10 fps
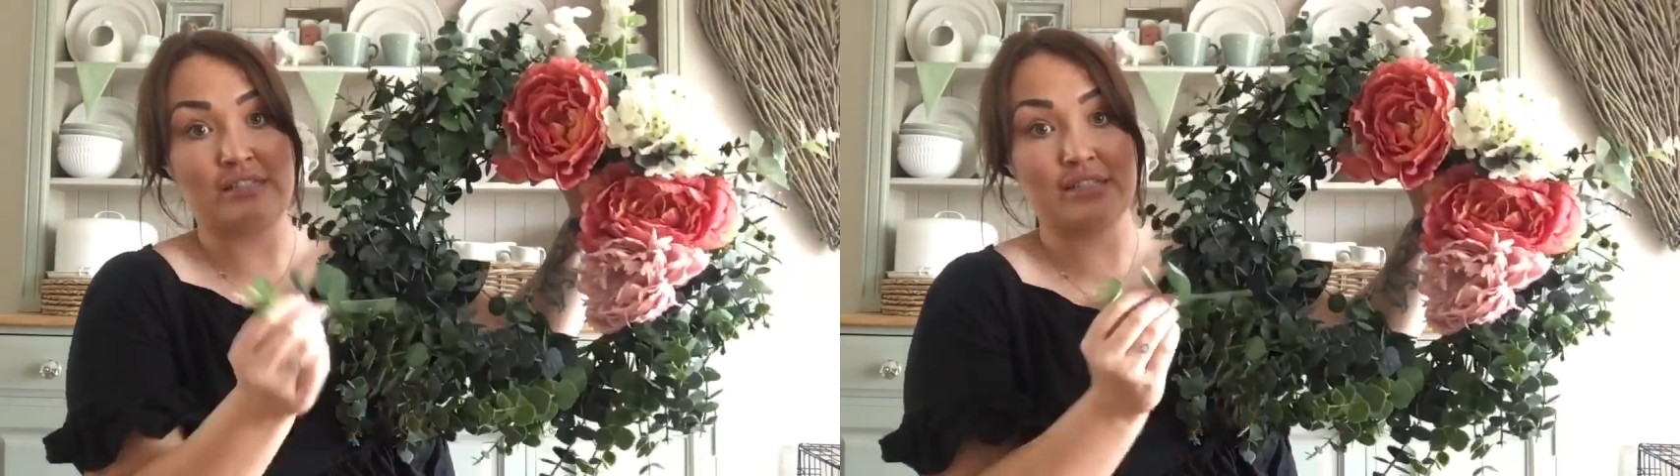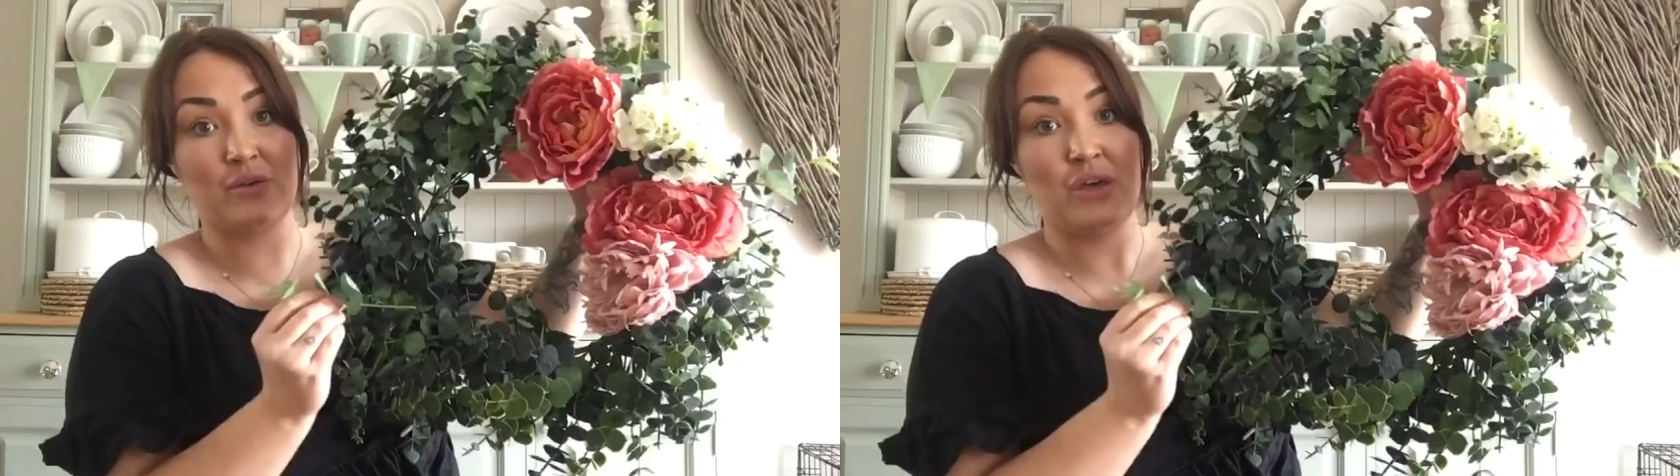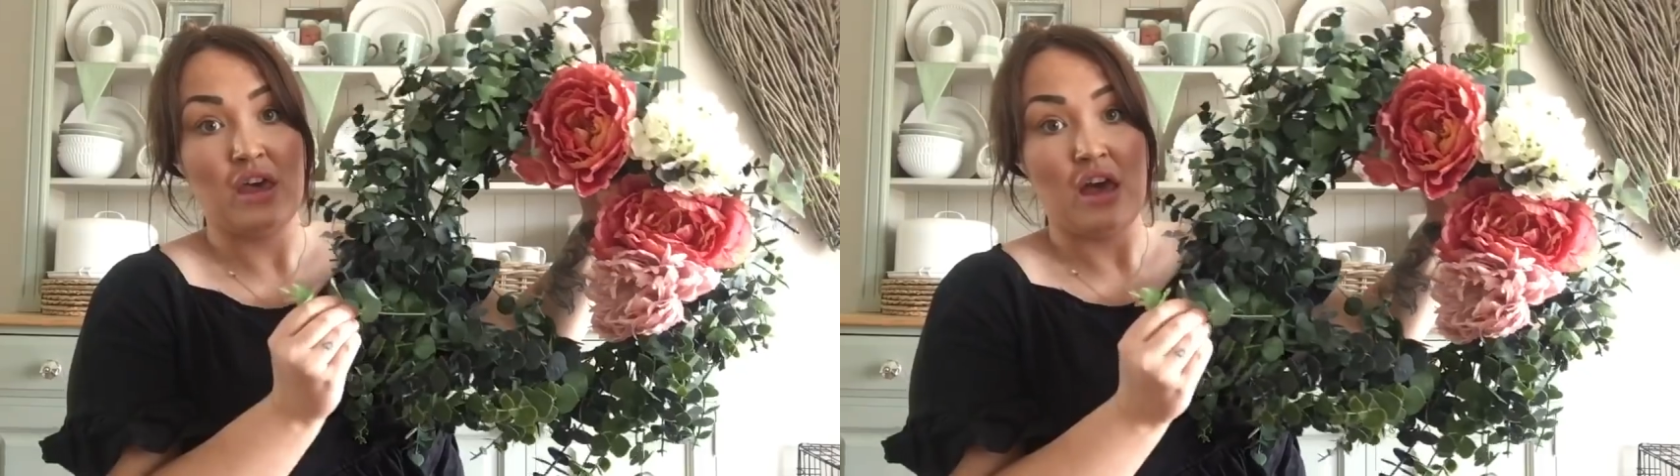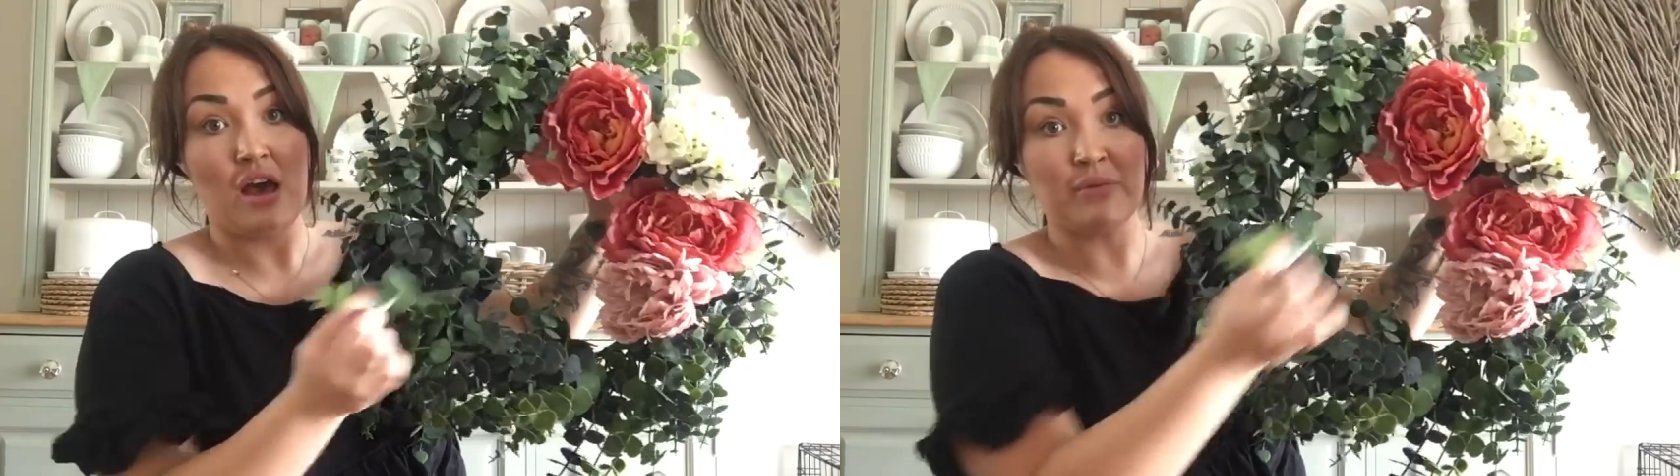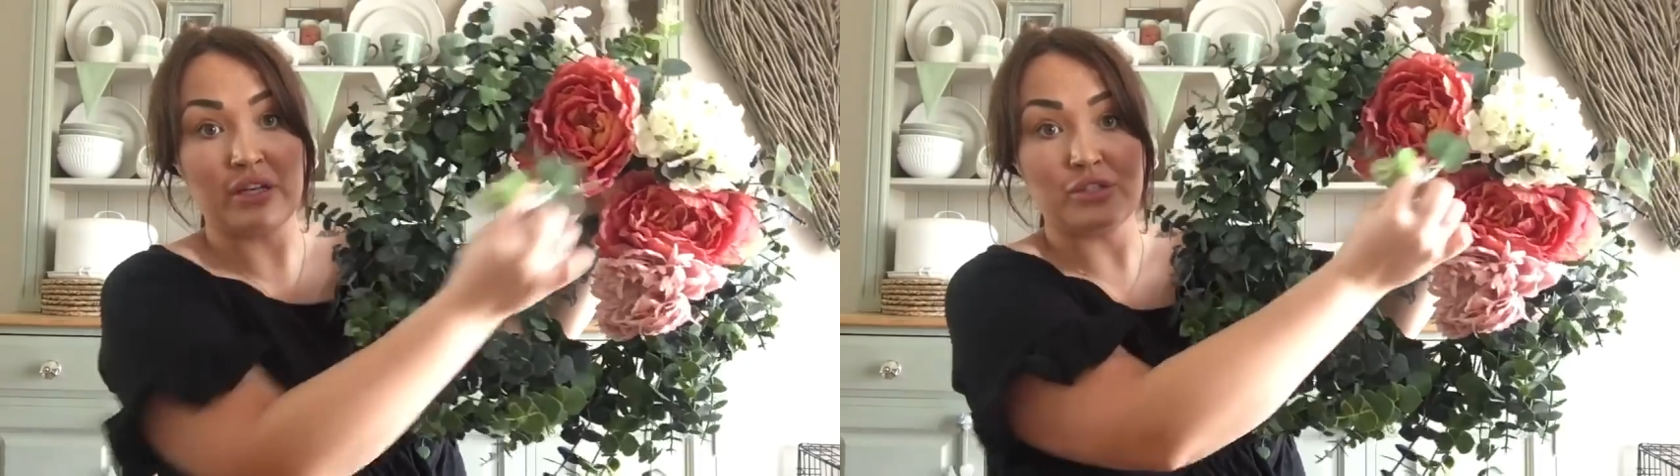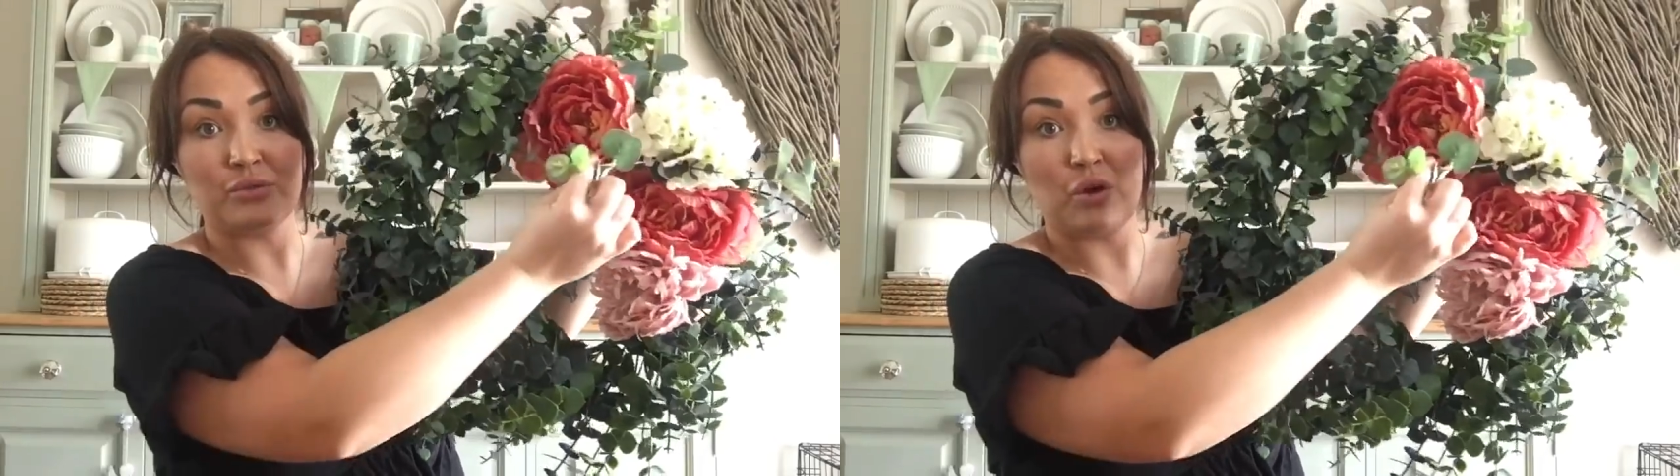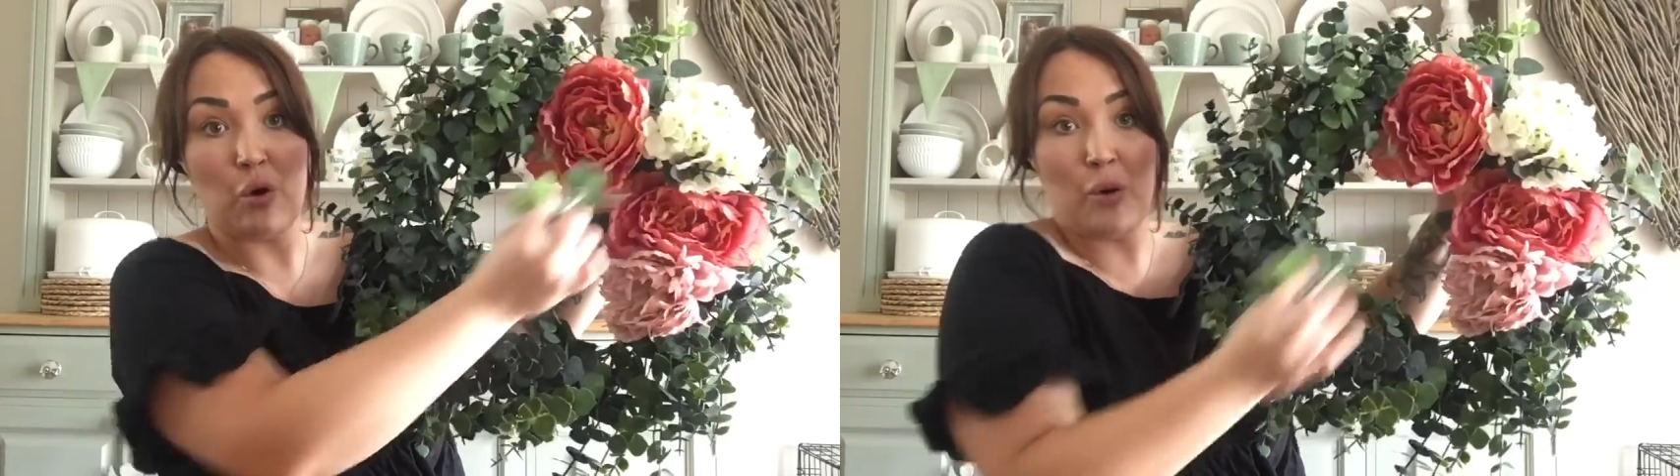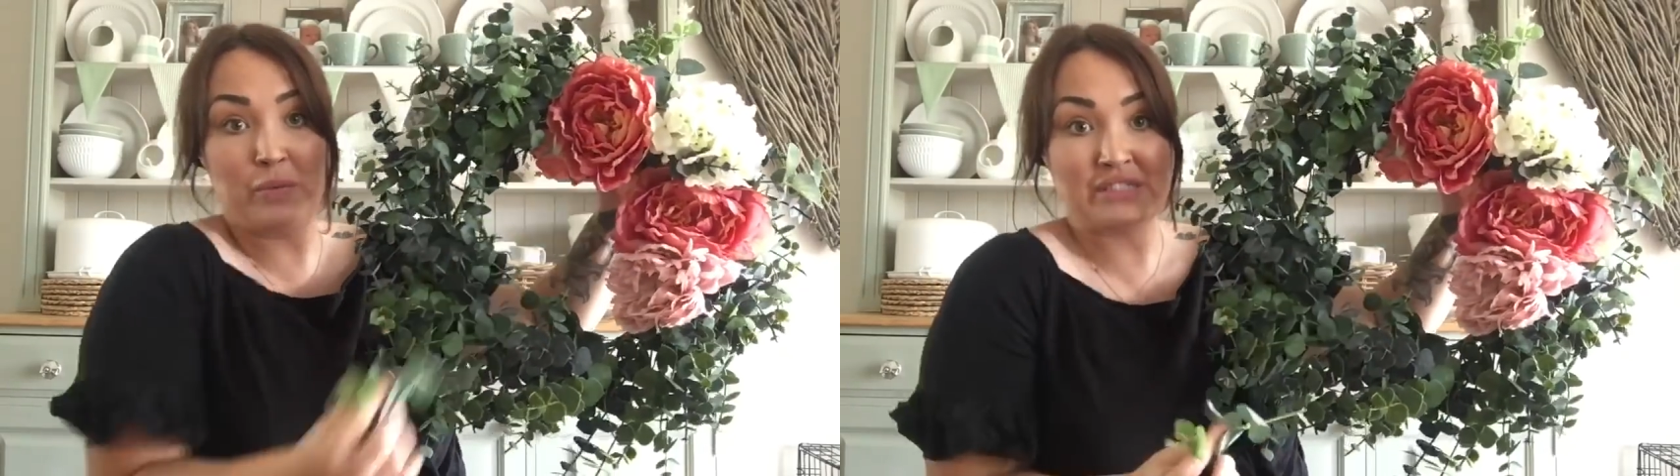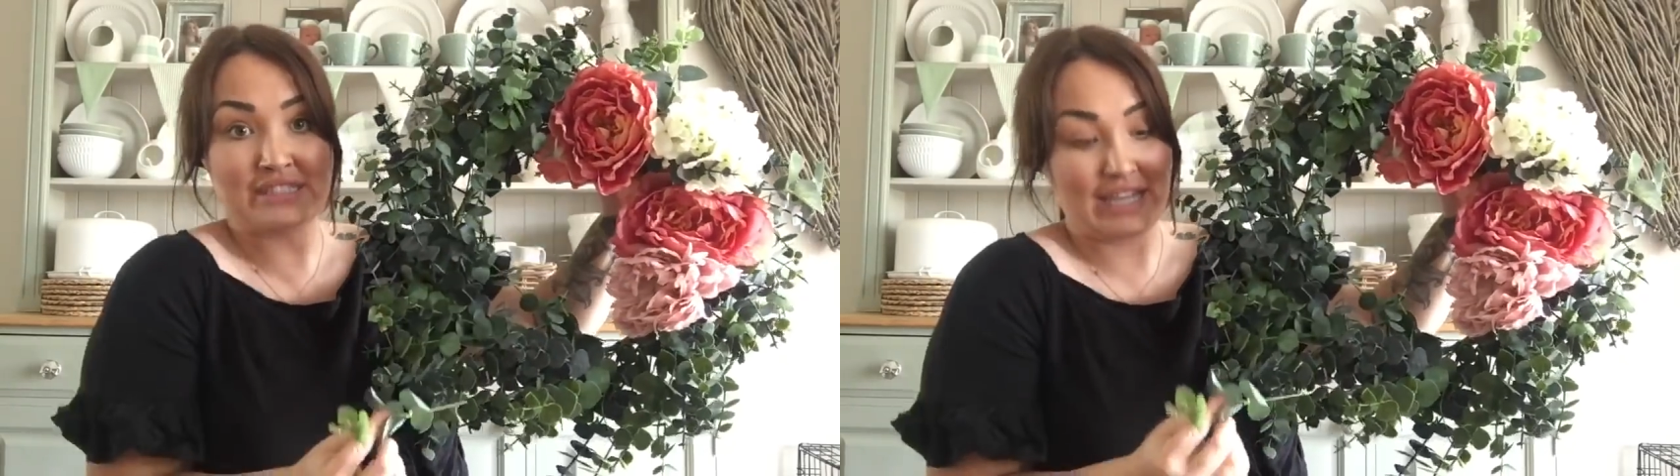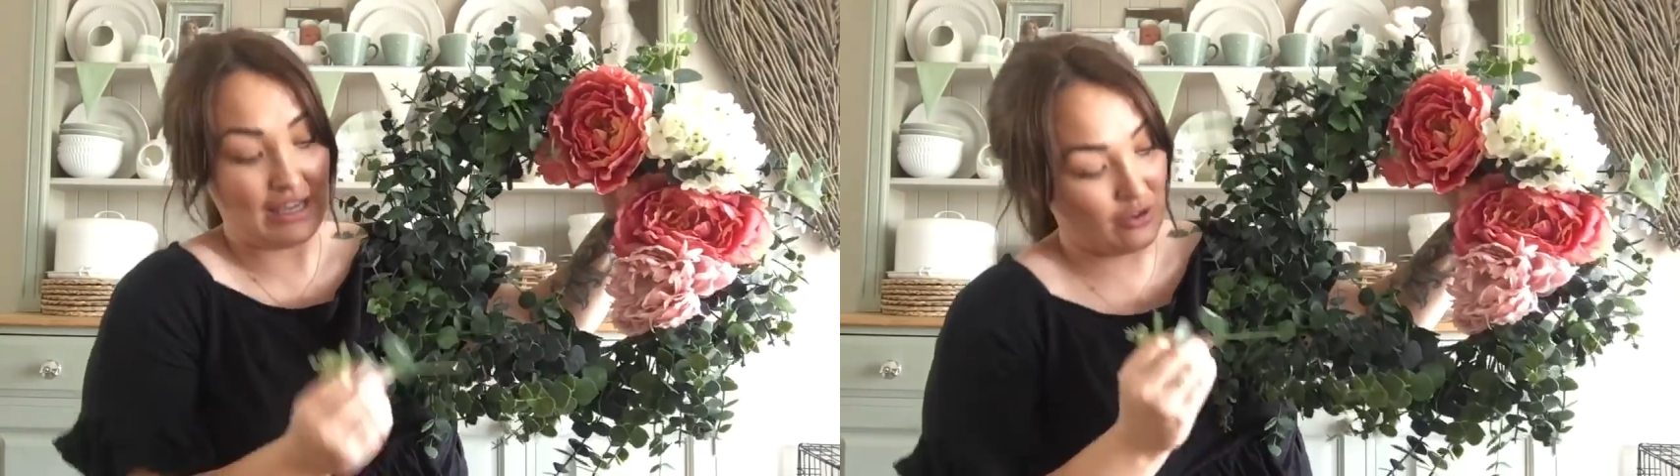So I'm going to do the
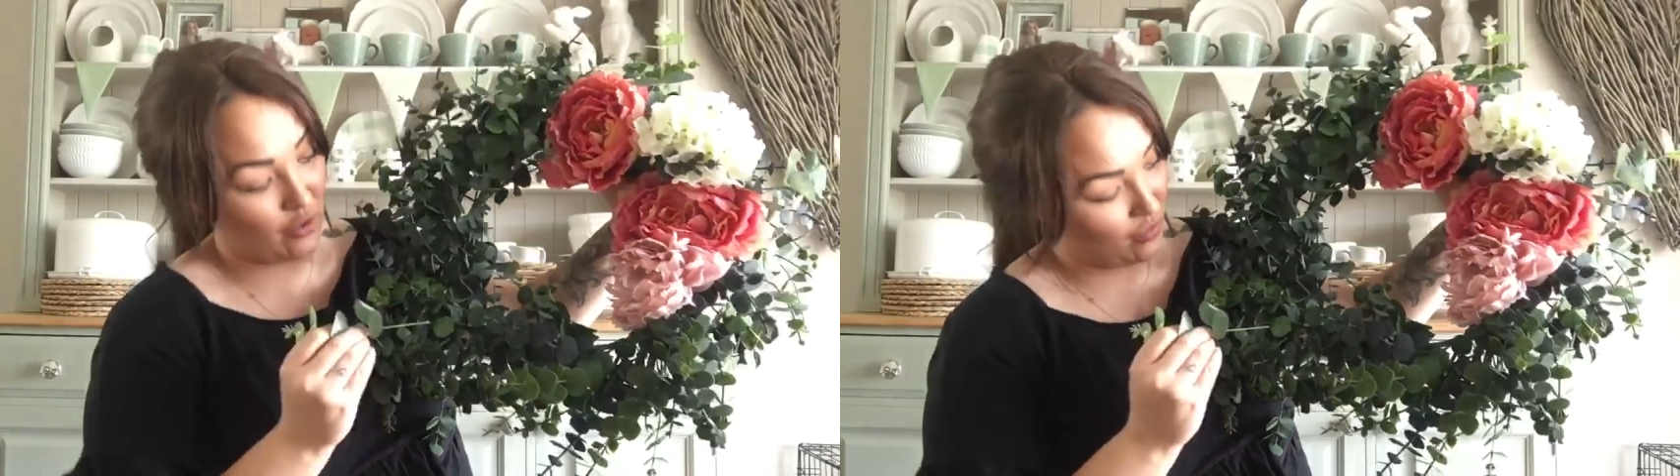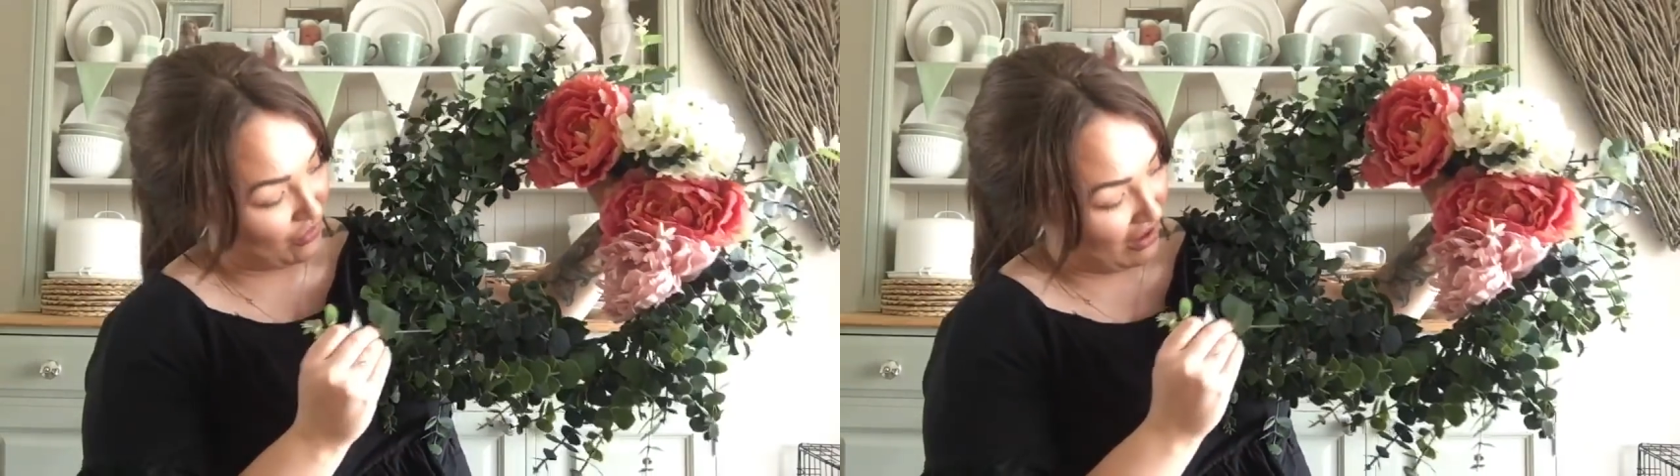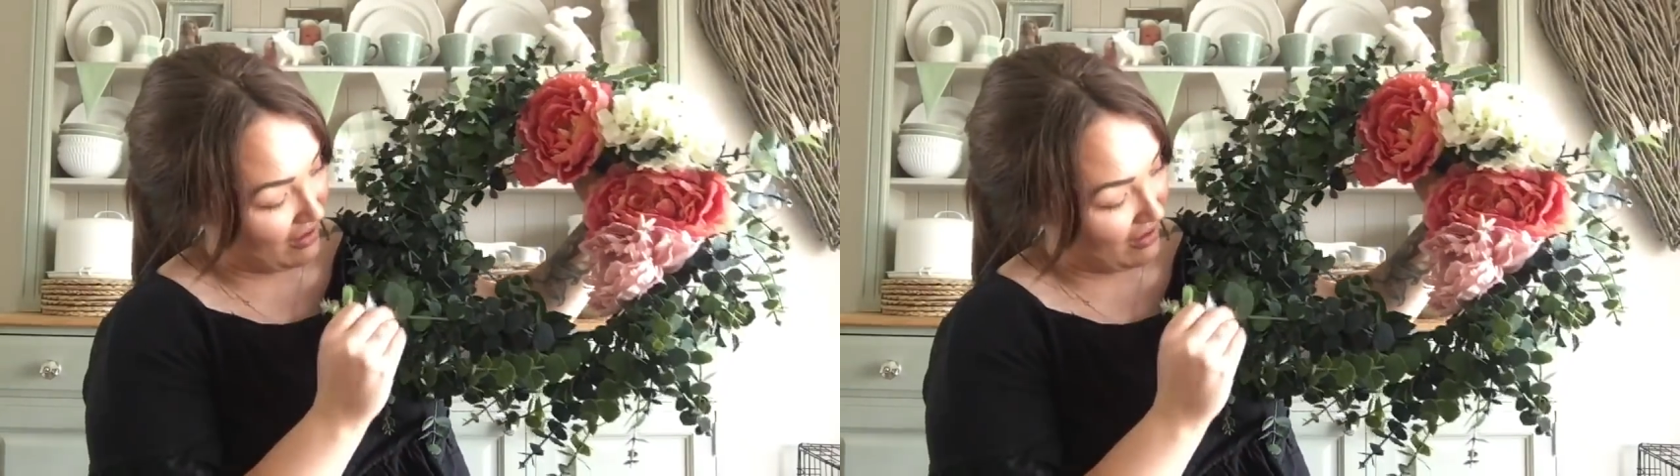opposite corner.